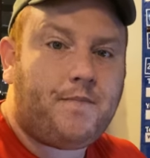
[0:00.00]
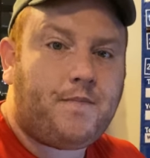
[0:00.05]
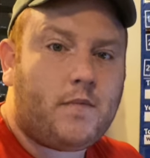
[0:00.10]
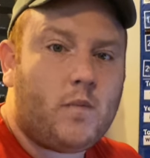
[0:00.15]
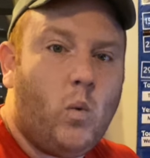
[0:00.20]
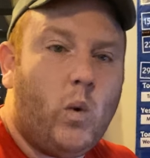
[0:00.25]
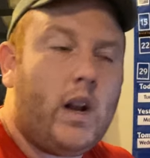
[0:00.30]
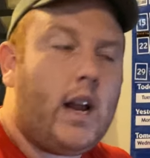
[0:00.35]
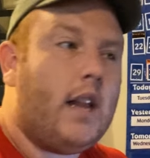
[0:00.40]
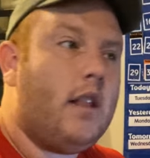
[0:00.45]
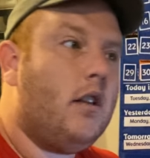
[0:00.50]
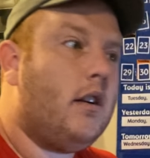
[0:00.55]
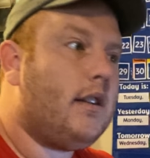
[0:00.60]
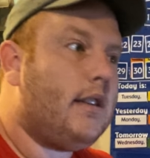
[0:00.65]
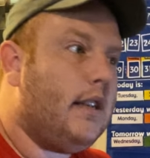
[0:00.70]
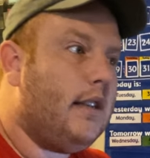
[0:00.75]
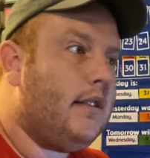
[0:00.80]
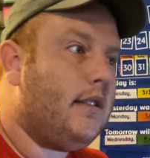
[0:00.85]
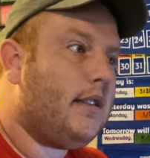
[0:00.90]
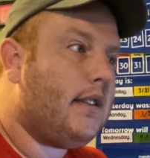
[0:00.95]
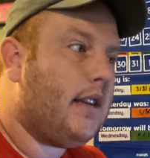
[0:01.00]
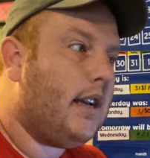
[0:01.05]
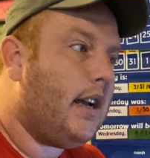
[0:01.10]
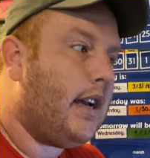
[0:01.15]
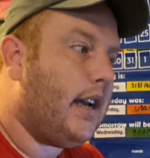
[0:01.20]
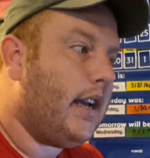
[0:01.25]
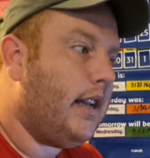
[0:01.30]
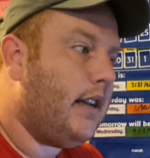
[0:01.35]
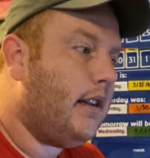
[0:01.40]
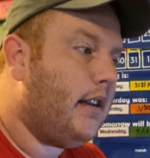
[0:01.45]
When I looked
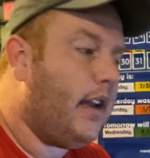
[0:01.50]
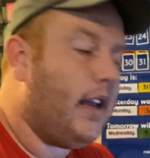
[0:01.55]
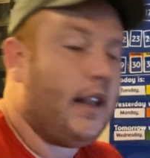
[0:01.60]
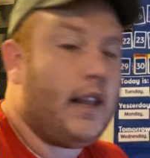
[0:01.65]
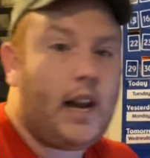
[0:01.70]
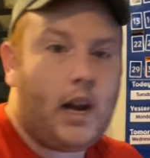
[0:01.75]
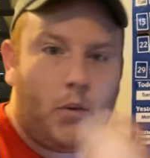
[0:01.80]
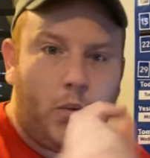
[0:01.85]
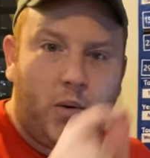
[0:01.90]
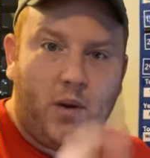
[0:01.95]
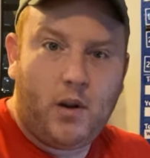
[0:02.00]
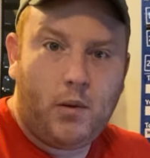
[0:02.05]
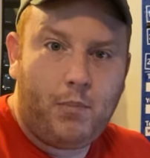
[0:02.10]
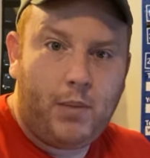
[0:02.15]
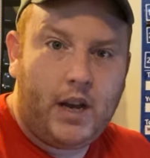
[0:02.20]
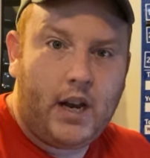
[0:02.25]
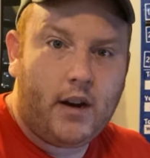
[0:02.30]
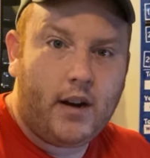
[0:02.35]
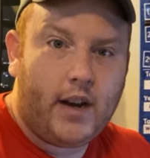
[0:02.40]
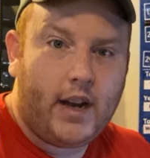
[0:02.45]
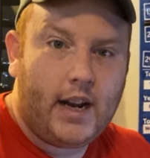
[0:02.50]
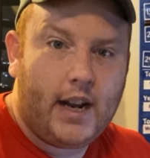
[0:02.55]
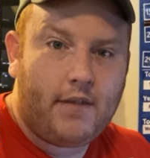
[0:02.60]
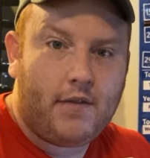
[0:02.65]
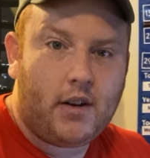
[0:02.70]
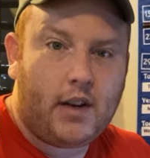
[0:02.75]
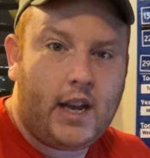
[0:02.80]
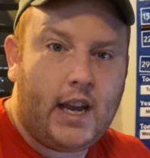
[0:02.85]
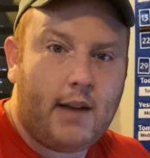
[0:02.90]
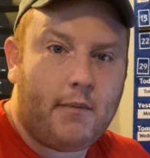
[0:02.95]
inside, and I would put a period
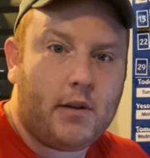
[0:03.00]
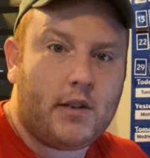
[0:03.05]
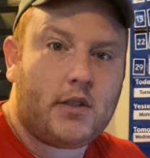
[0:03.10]
after camera.